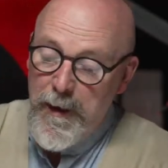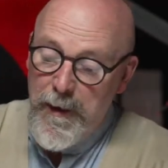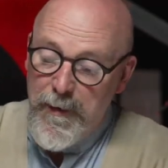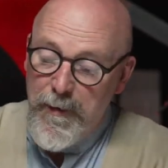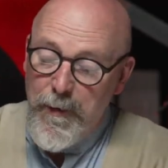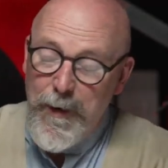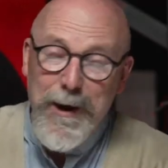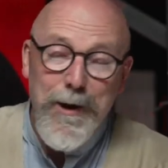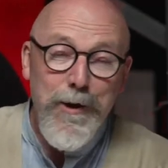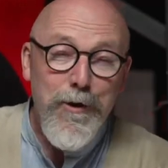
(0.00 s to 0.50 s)

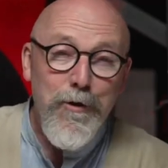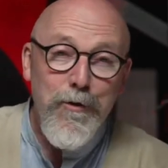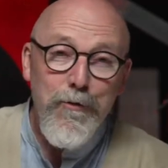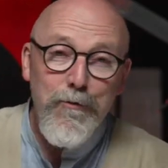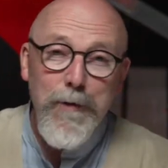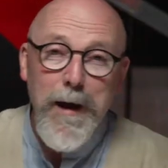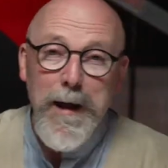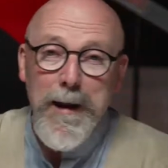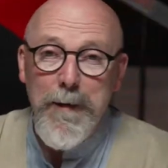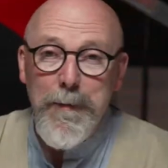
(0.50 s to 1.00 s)
So
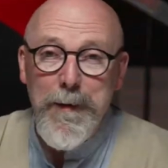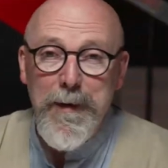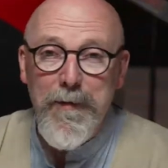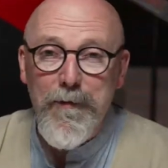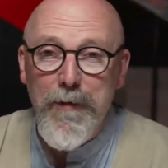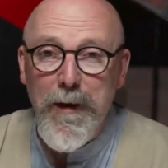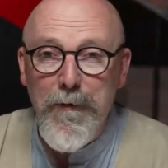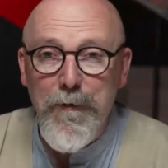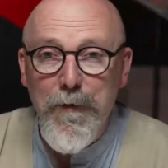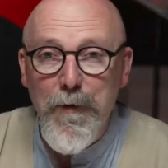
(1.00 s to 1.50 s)
incredibly
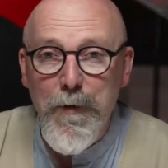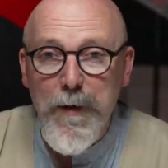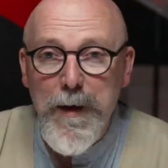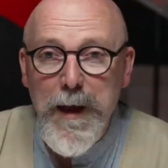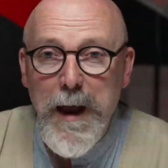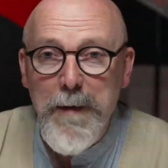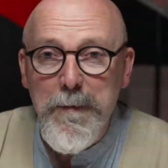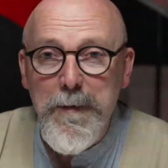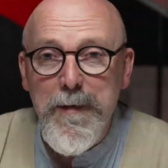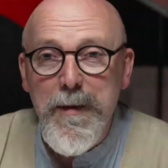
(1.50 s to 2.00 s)
straightforward
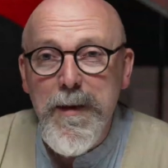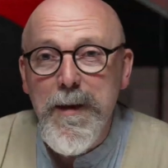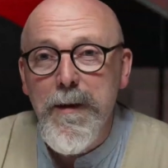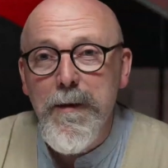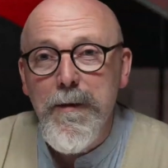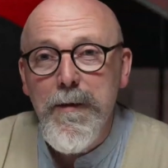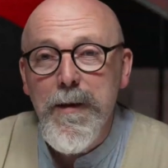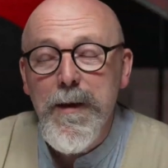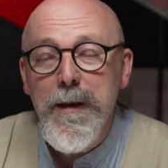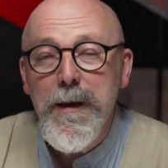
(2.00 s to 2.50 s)
camera to
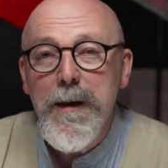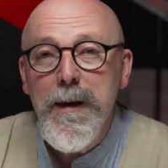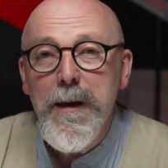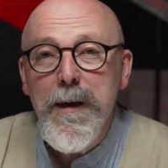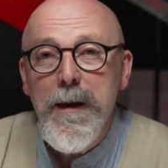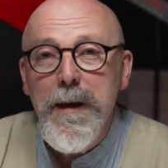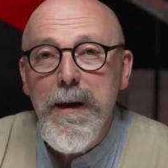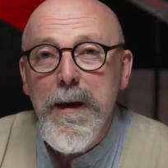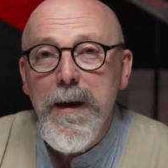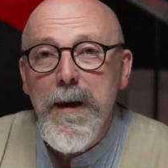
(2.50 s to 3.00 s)
use,
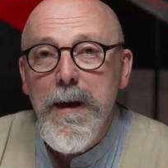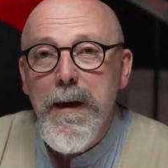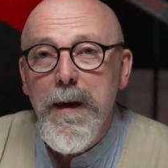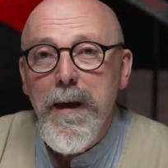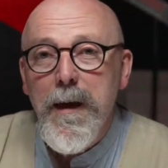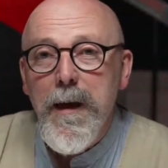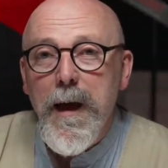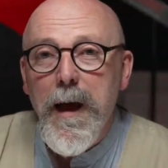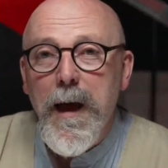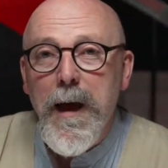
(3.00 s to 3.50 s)

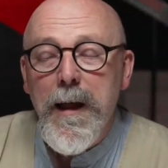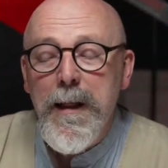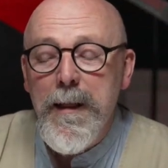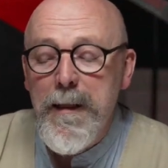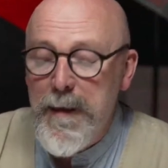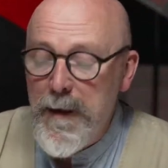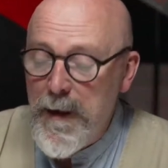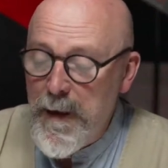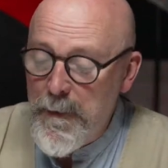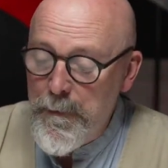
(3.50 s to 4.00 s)

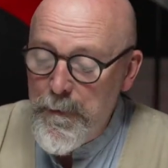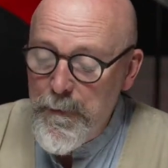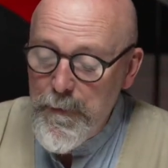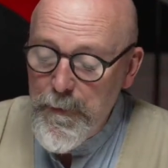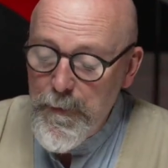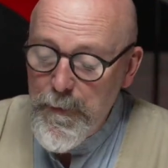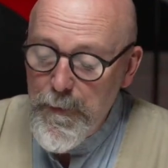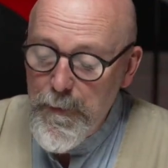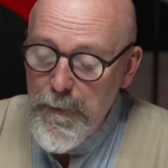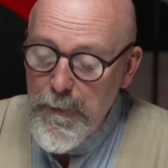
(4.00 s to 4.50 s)
and it